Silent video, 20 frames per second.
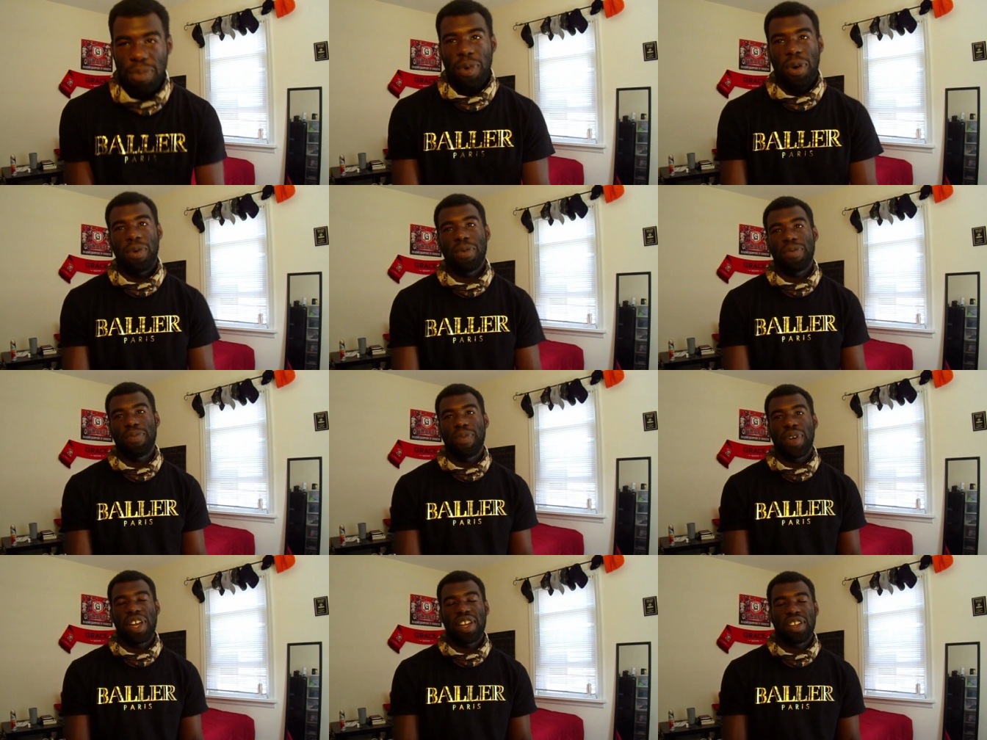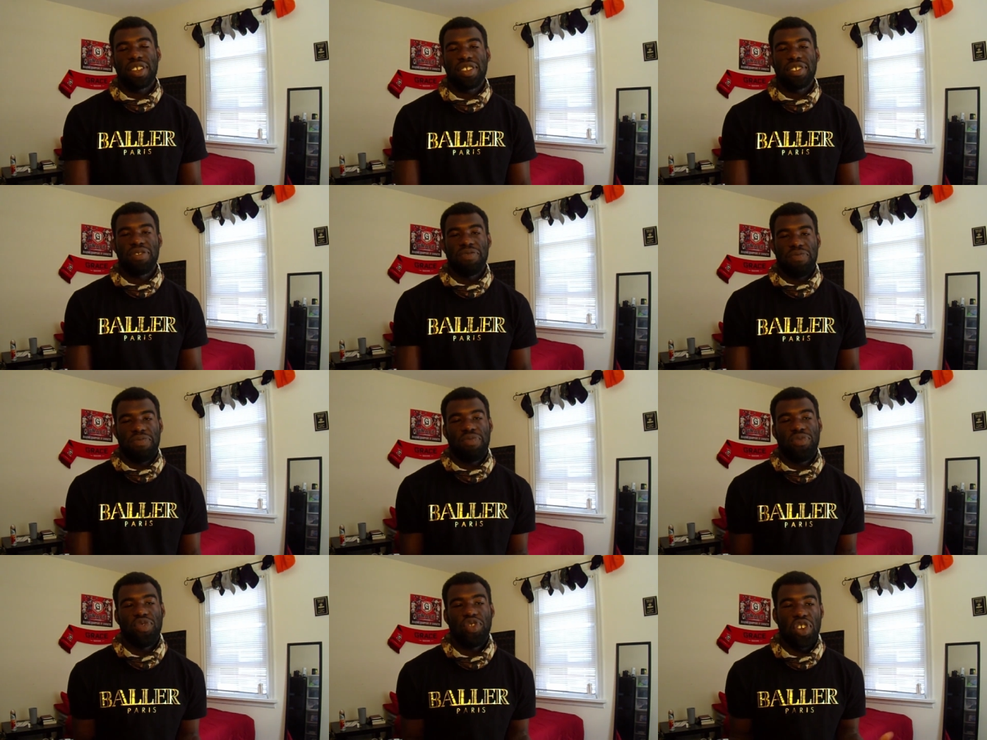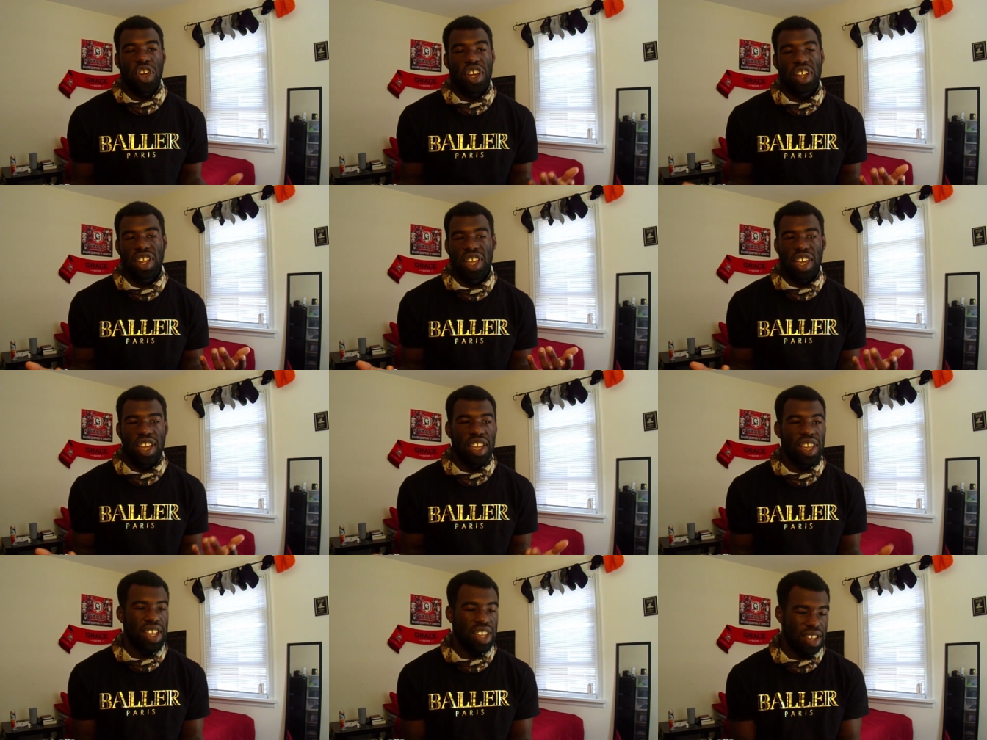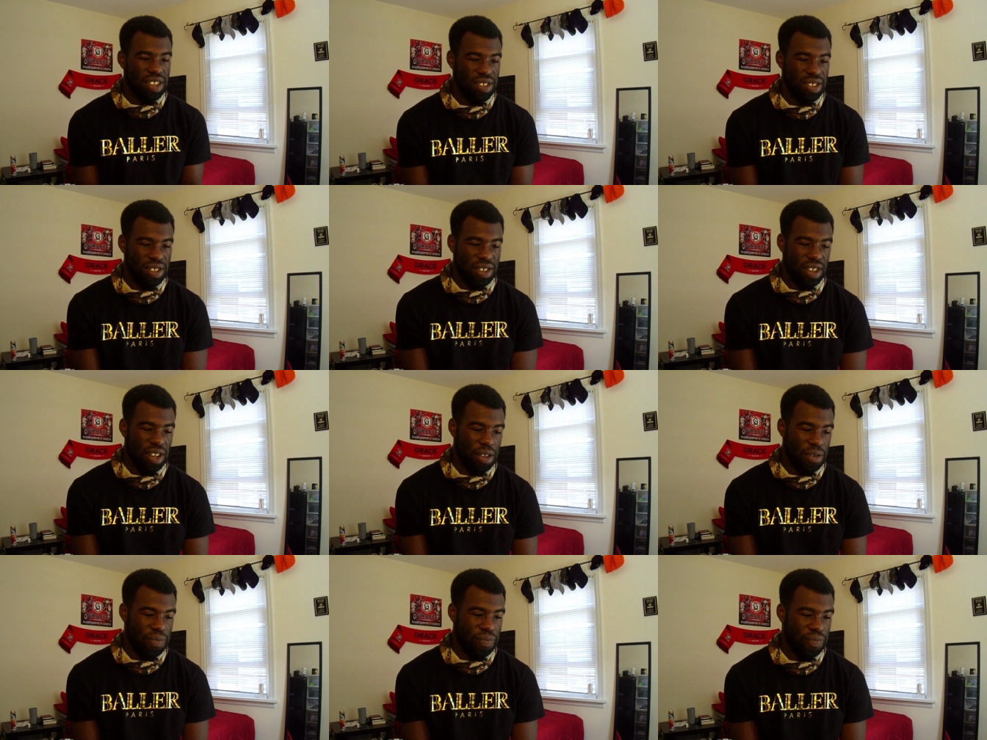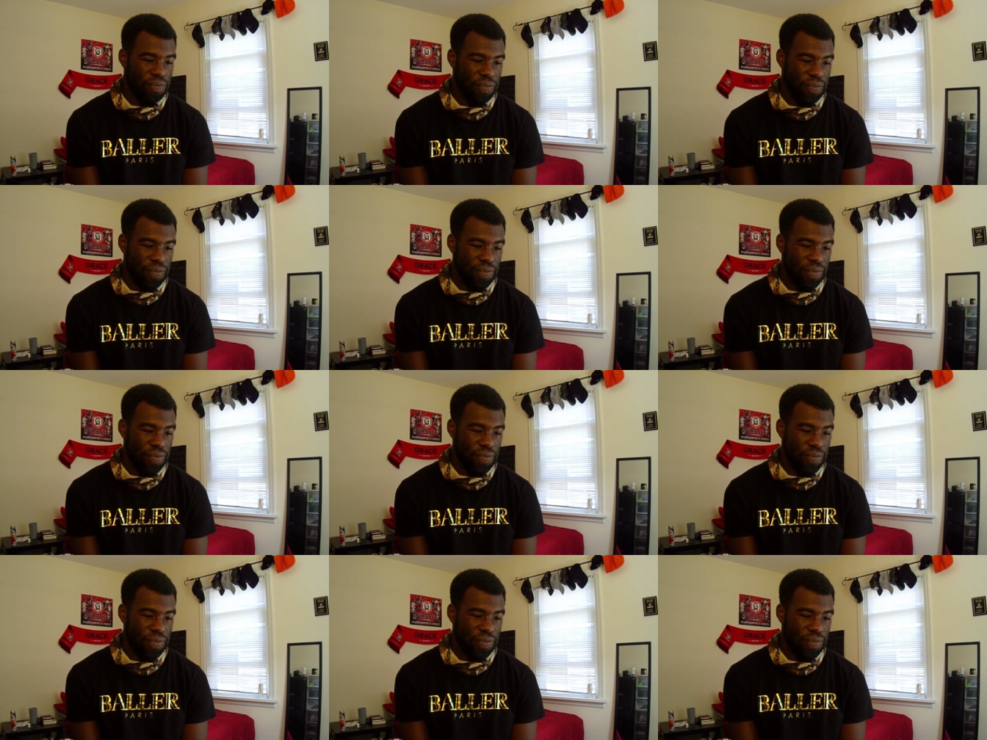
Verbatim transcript: keep up with my journey, I guess. Um,